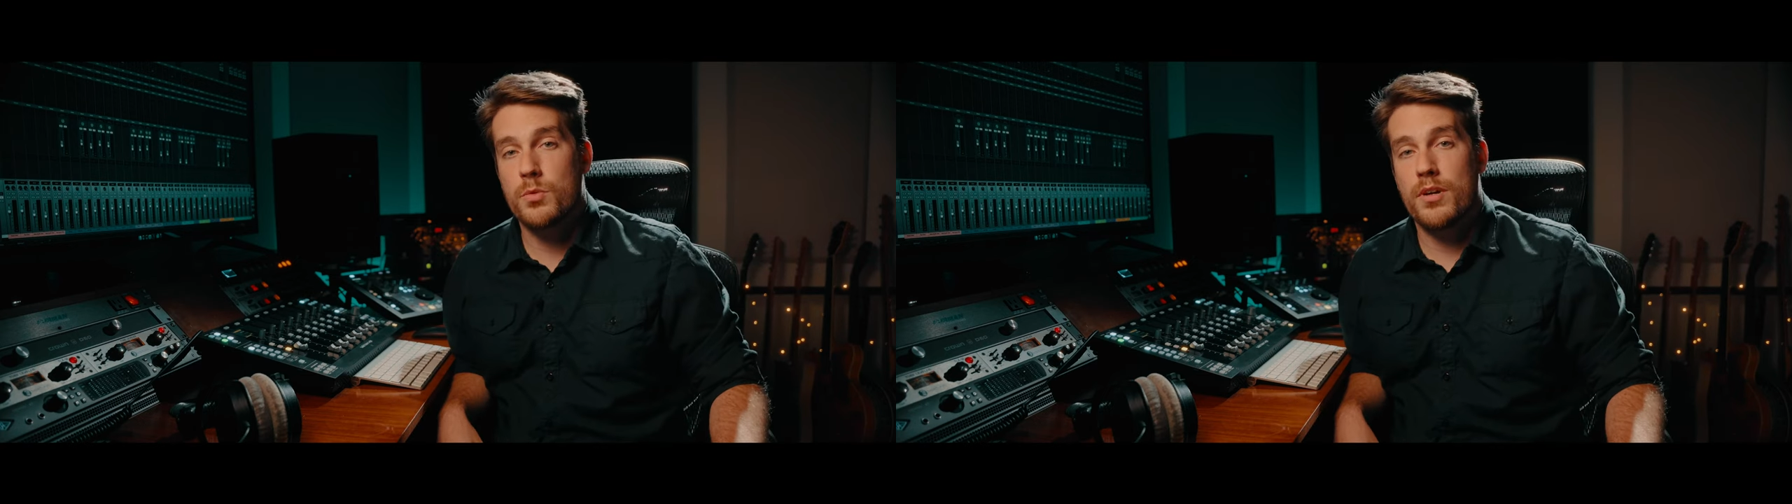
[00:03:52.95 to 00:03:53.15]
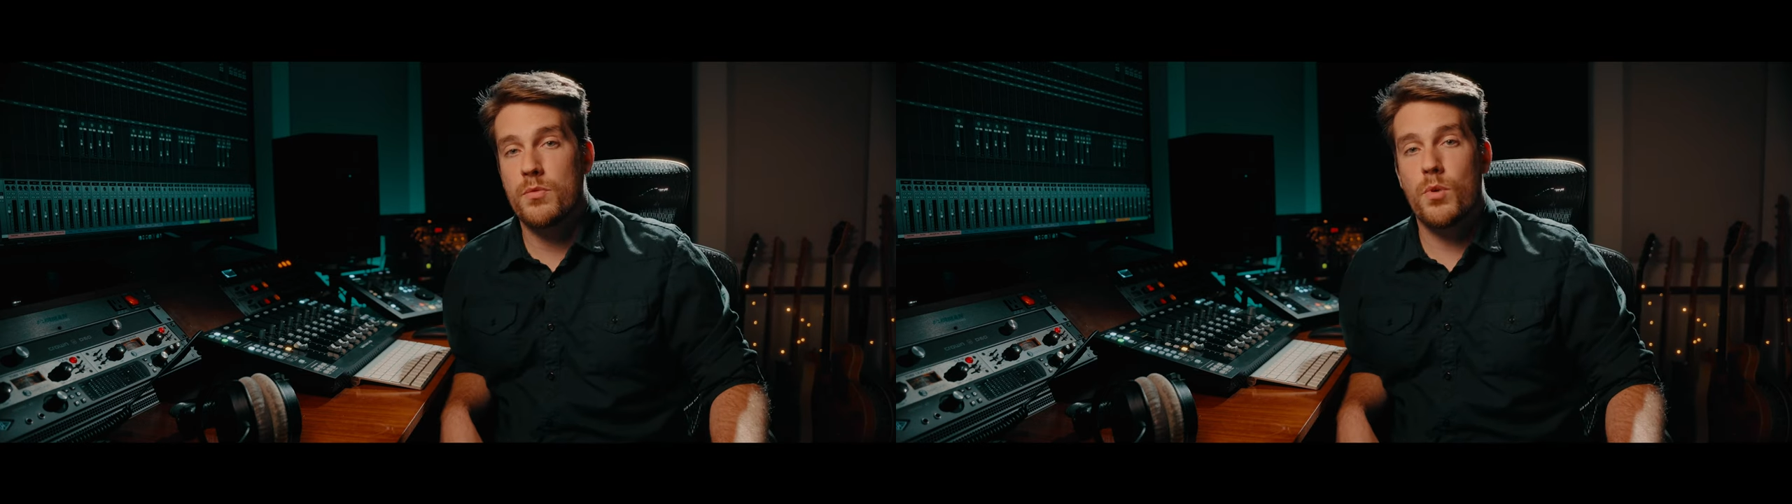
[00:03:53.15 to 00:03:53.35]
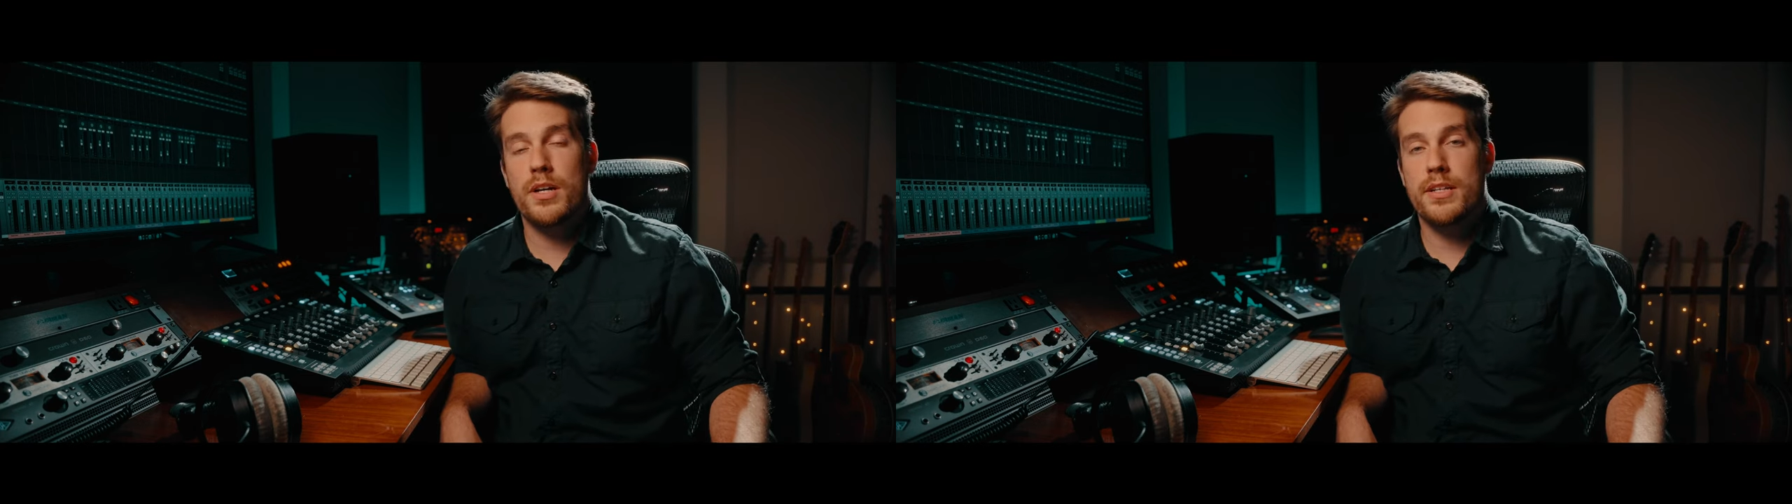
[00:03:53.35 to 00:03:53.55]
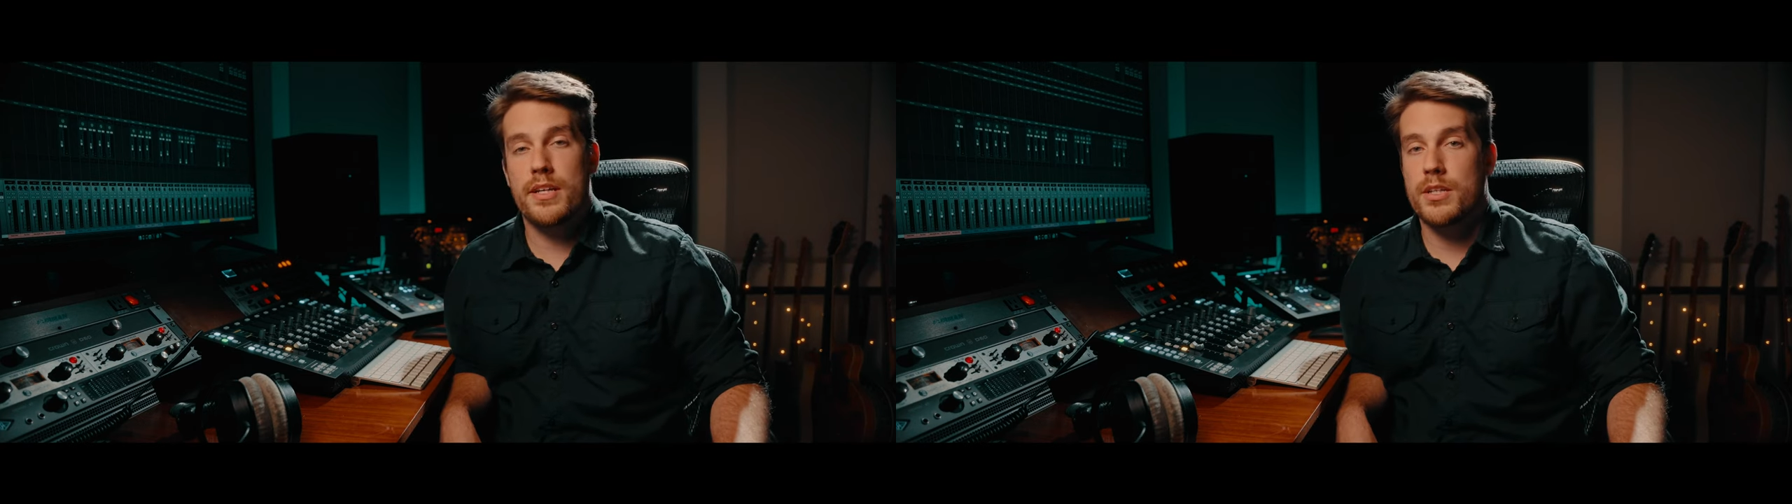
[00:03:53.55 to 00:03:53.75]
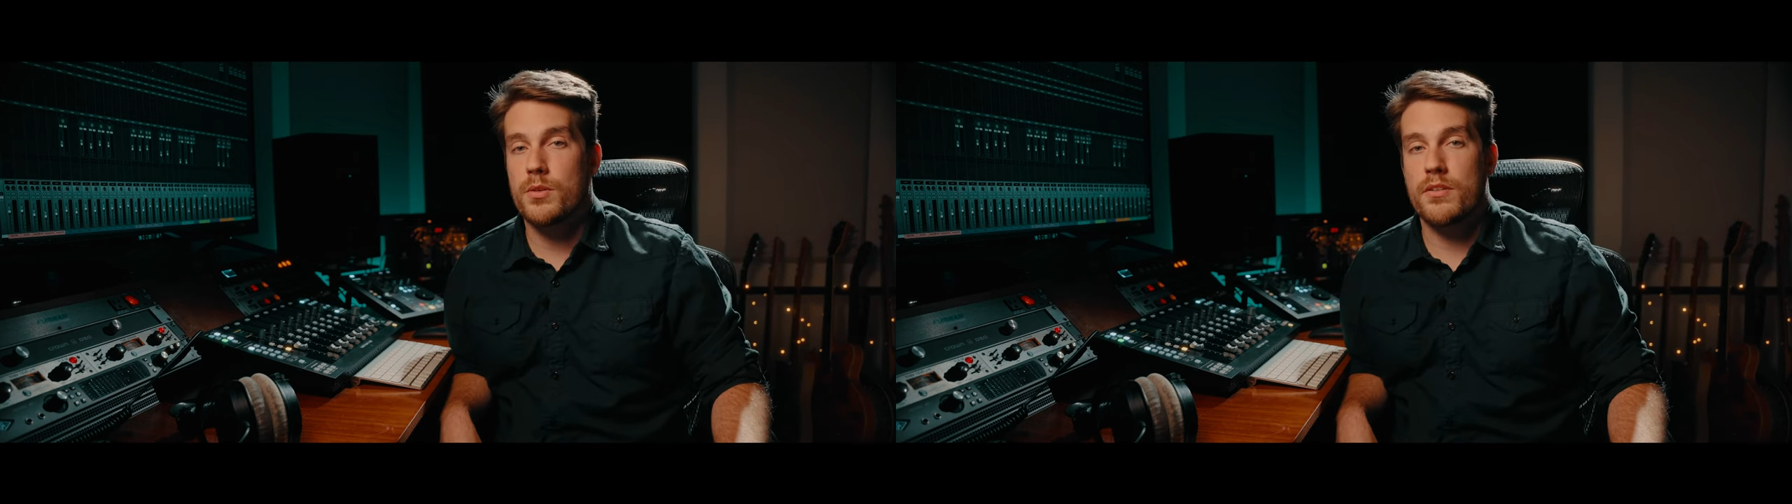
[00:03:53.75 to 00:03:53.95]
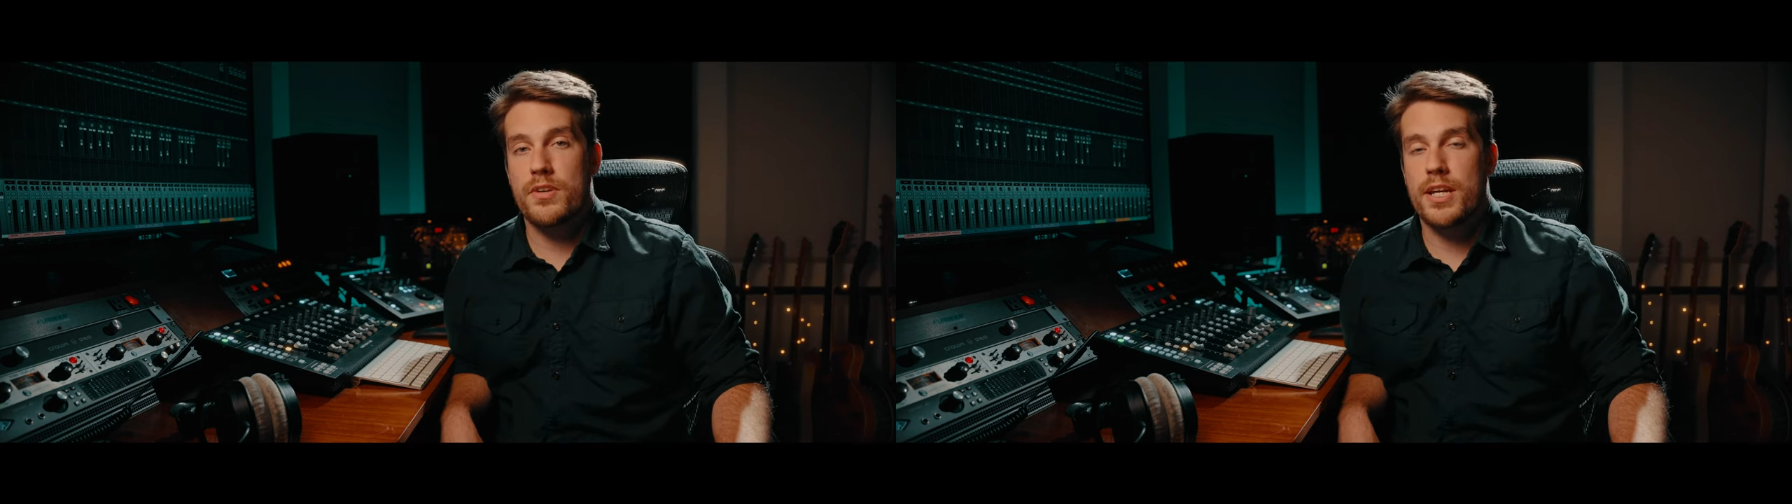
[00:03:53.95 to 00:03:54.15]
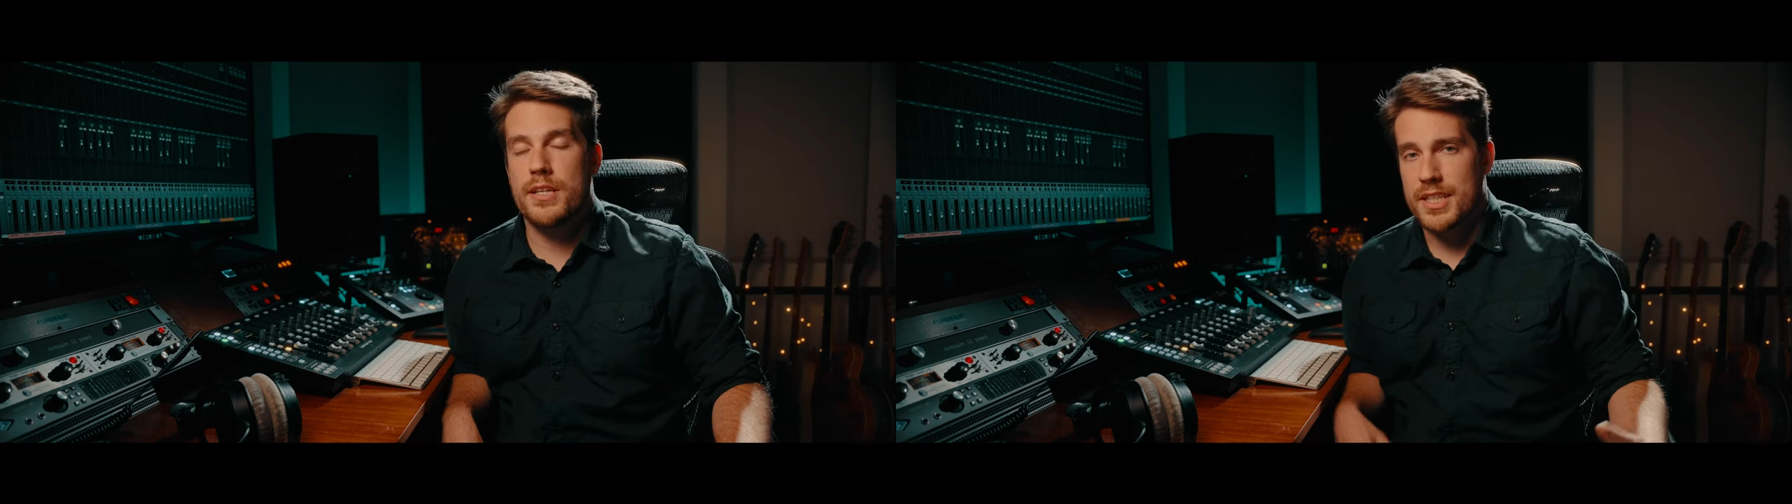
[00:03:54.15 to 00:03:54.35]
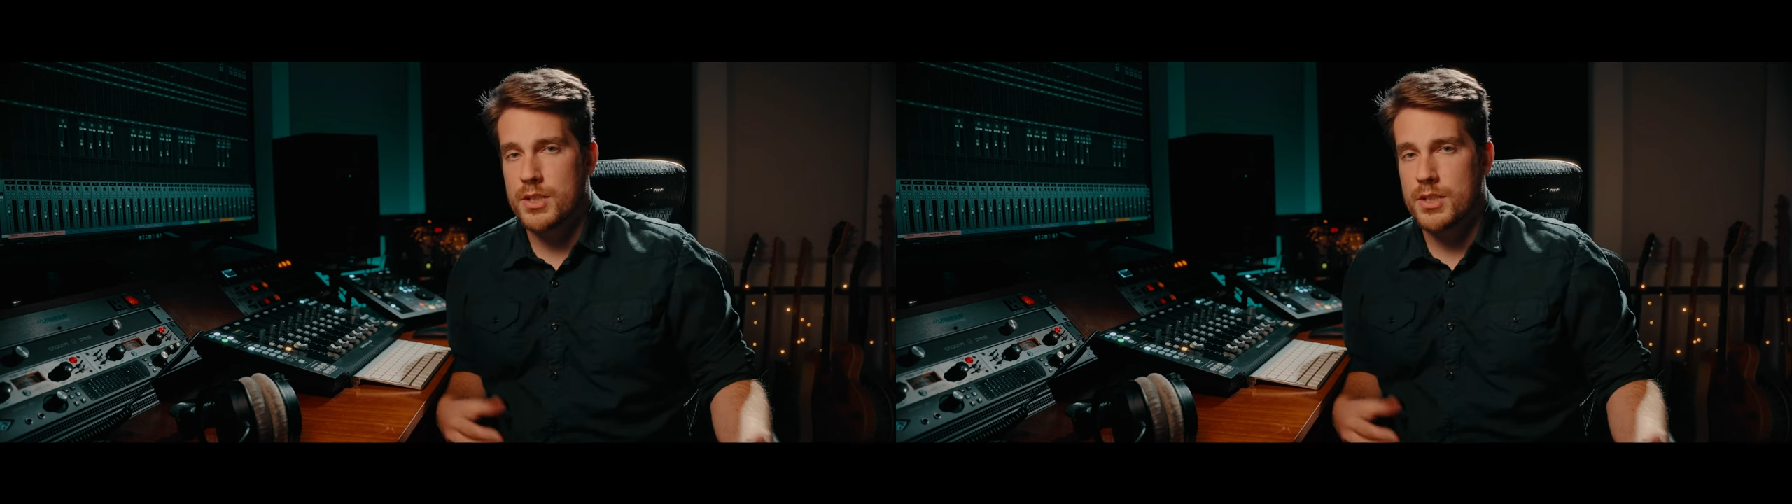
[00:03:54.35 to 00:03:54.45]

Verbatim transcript: UF1 and UF8,